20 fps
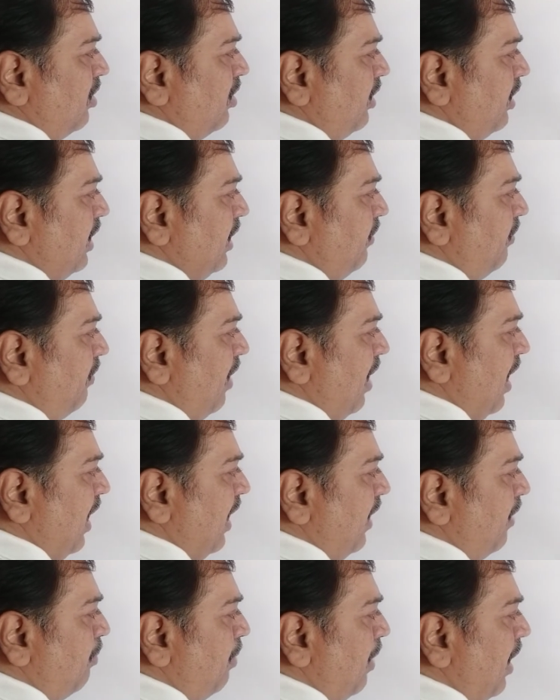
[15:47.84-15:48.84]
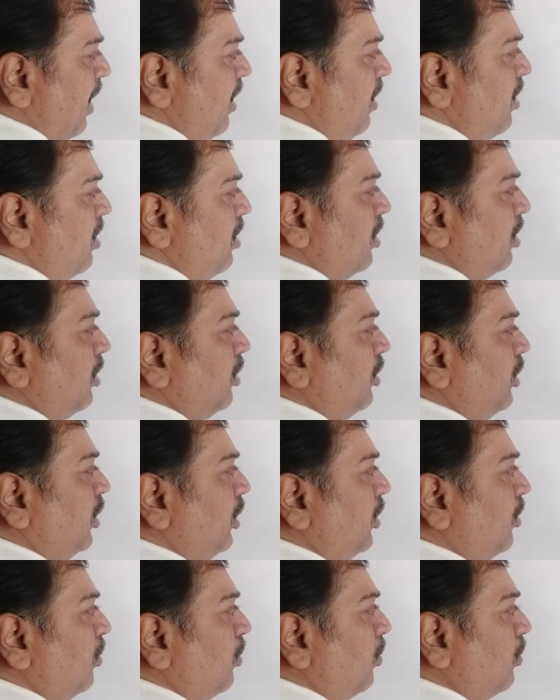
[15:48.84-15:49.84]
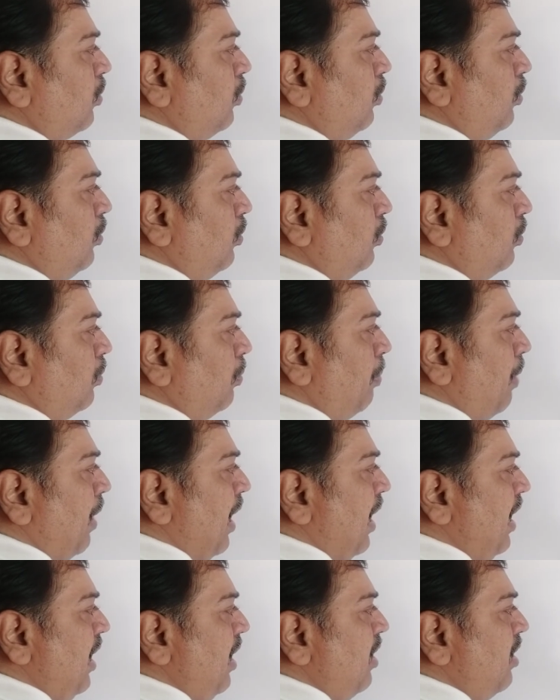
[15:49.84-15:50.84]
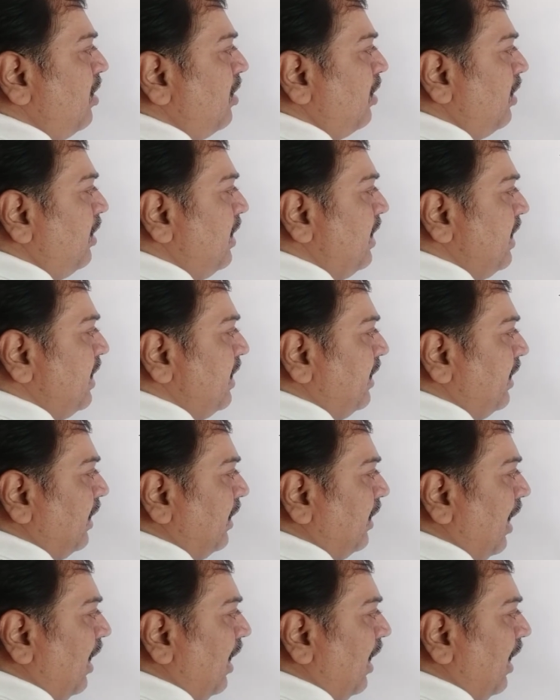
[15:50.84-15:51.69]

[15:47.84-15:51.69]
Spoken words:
divided by 0 to 2 pi d theta.